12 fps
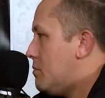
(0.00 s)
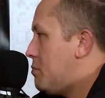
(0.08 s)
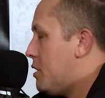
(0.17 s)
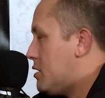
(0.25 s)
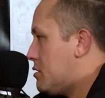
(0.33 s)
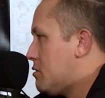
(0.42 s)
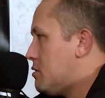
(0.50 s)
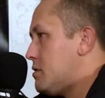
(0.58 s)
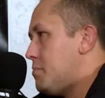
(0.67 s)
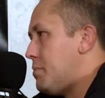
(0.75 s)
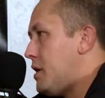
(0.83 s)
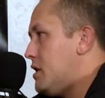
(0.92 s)
puzzles
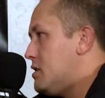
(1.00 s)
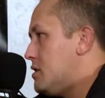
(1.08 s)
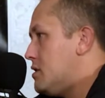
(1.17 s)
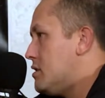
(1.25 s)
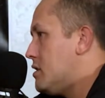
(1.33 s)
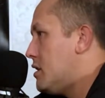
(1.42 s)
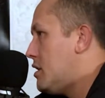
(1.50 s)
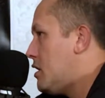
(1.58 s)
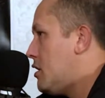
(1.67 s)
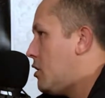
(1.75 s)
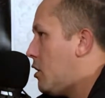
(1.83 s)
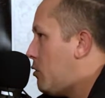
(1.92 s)
and pieces that
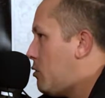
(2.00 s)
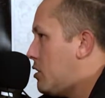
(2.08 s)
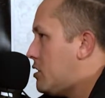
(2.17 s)
didn't go to